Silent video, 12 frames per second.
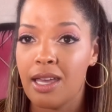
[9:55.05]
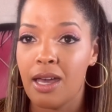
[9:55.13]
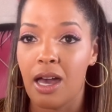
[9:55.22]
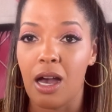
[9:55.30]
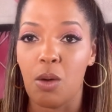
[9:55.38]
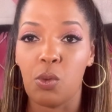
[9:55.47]

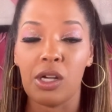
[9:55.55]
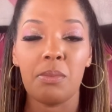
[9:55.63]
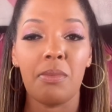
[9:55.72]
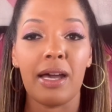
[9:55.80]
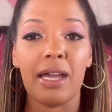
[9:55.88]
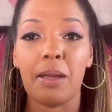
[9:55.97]
One of
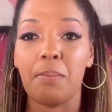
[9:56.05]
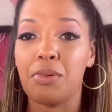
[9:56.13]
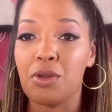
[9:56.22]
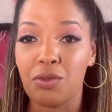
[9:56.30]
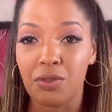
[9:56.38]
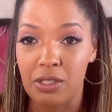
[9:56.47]
my
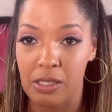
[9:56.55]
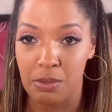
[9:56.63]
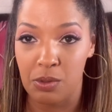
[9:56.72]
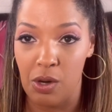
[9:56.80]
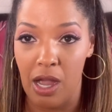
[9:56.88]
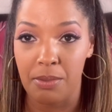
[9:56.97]
beautiful
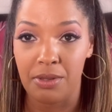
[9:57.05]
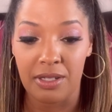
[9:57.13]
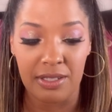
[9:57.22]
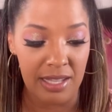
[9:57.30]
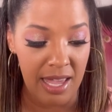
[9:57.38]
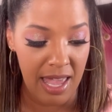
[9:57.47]
subscribers
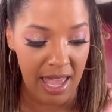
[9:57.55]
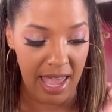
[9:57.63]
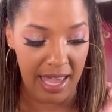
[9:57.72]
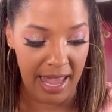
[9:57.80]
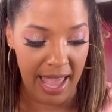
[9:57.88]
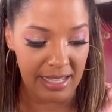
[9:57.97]
had
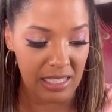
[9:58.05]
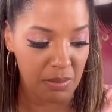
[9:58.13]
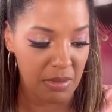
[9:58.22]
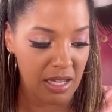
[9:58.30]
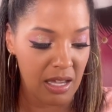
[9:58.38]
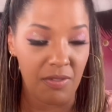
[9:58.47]
asked
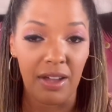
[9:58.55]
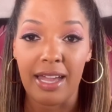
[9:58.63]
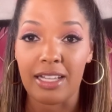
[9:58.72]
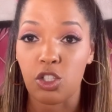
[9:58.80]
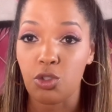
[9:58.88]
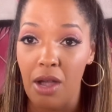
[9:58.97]
me if I had
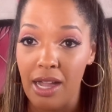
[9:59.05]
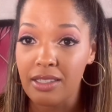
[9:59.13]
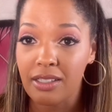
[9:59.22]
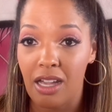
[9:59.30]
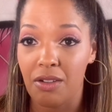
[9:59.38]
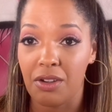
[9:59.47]
tried the
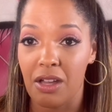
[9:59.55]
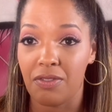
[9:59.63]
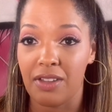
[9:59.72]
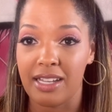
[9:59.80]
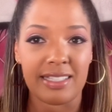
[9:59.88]
Cover FX,